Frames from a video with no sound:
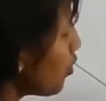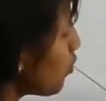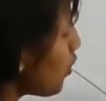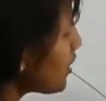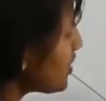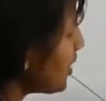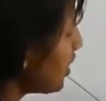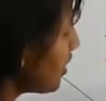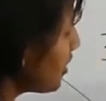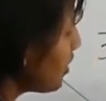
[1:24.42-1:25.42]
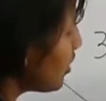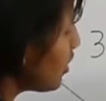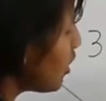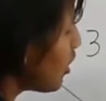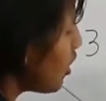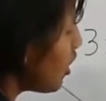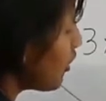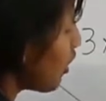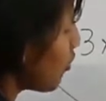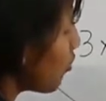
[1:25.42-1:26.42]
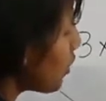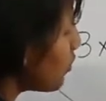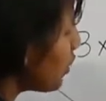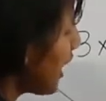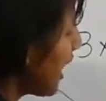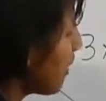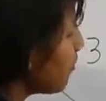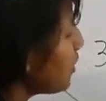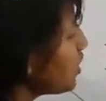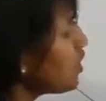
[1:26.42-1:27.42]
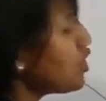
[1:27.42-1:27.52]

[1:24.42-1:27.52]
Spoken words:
water. Now what will happen